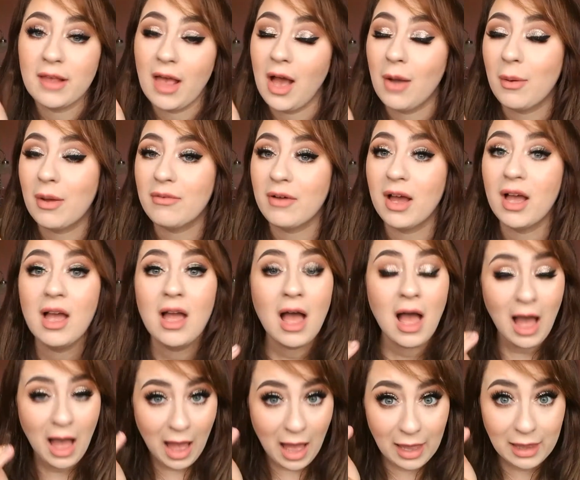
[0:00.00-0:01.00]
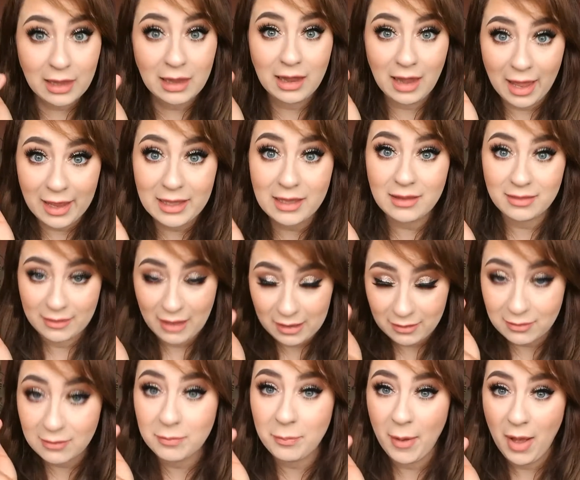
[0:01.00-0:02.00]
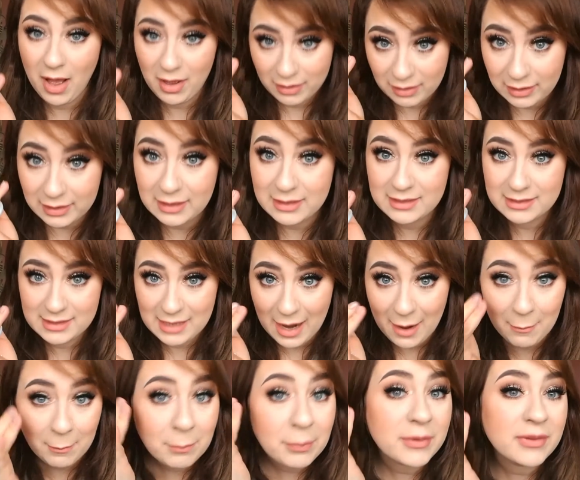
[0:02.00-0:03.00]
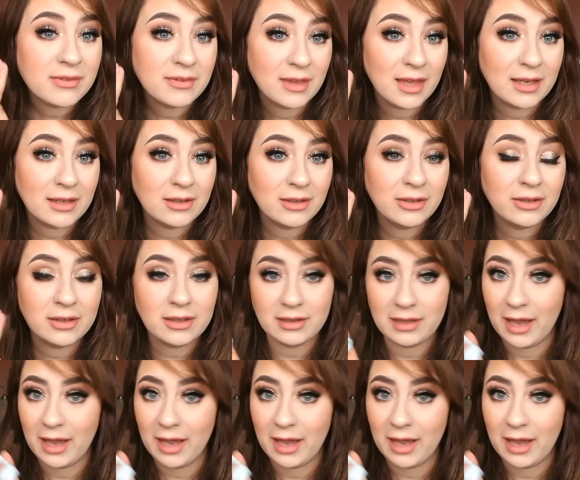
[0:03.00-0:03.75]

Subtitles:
However, I like that sparkly, damp skin look.